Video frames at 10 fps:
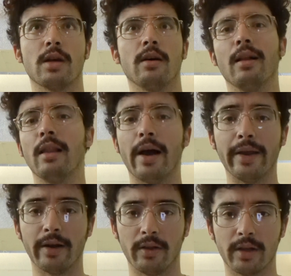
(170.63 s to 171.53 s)

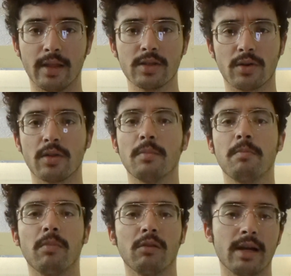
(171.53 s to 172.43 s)
Elida. Like, these are the
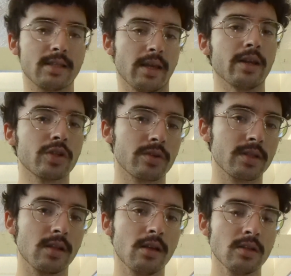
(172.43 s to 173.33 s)
less
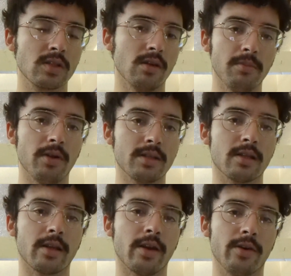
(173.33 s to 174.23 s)
interesting subplots
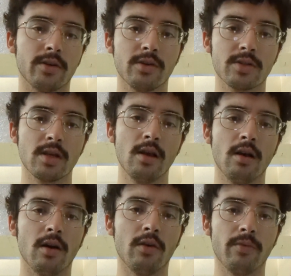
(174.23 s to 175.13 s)
and characters
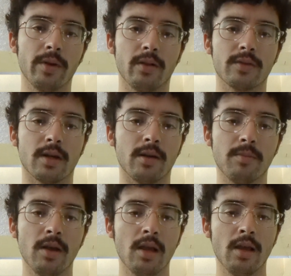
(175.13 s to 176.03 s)
of Wheel of Time.